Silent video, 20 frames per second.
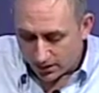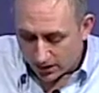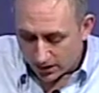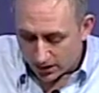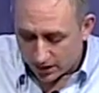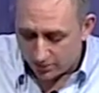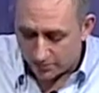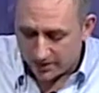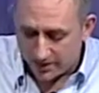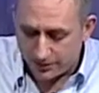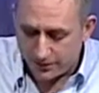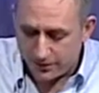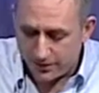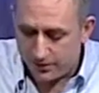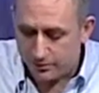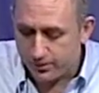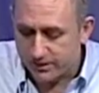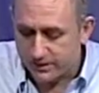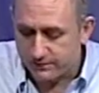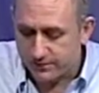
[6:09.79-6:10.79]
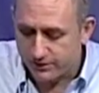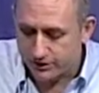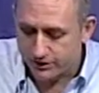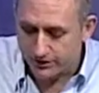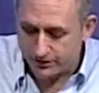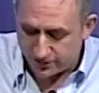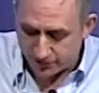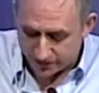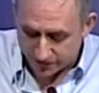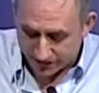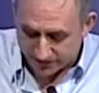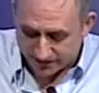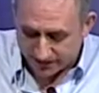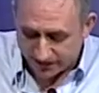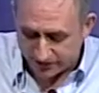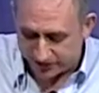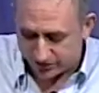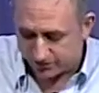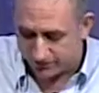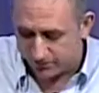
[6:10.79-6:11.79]
And third, we have Jonathan
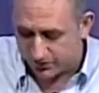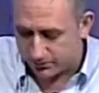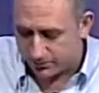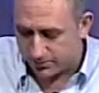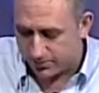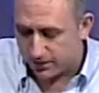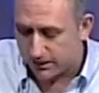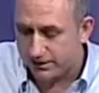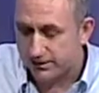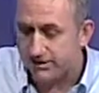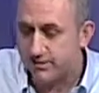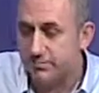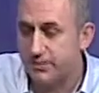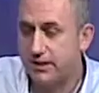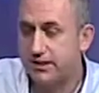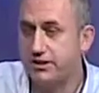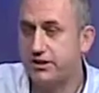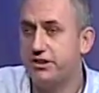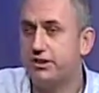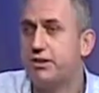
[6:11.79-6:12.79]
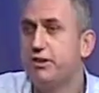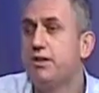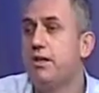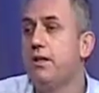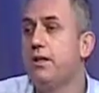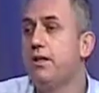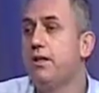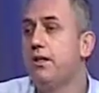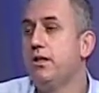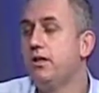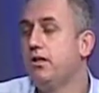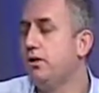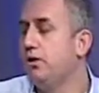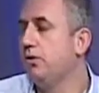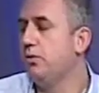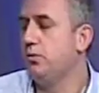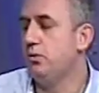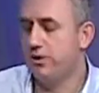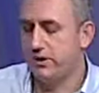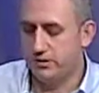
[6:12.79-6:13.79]
Jackson from Dimagi,
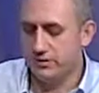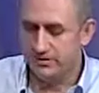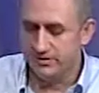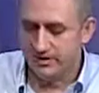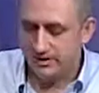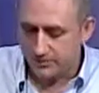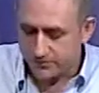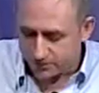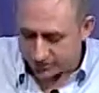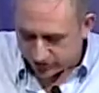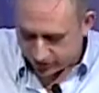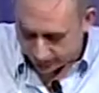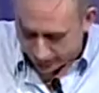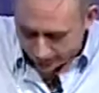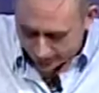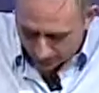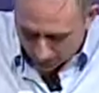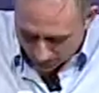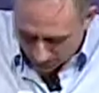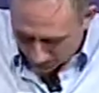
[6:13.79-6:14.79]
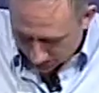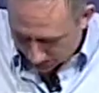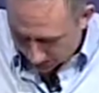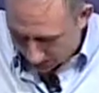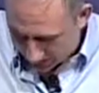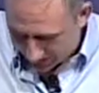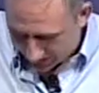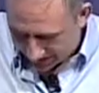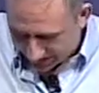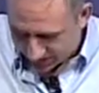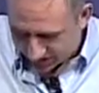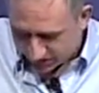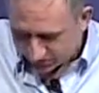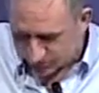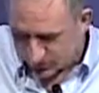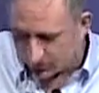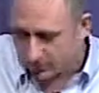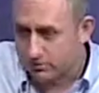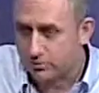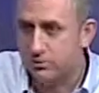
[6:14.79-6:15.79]
who will demonstrate a
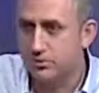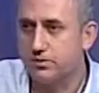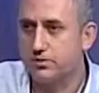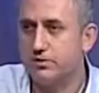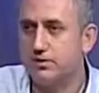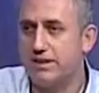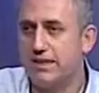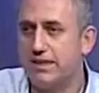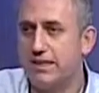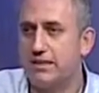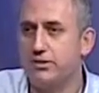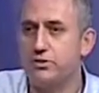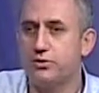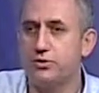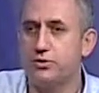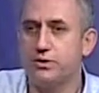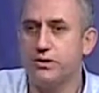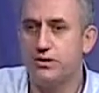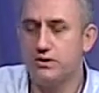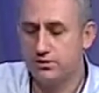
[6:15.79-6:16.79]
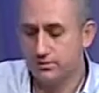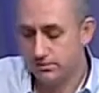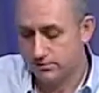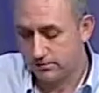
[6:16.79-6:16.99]
gizmo called an Android,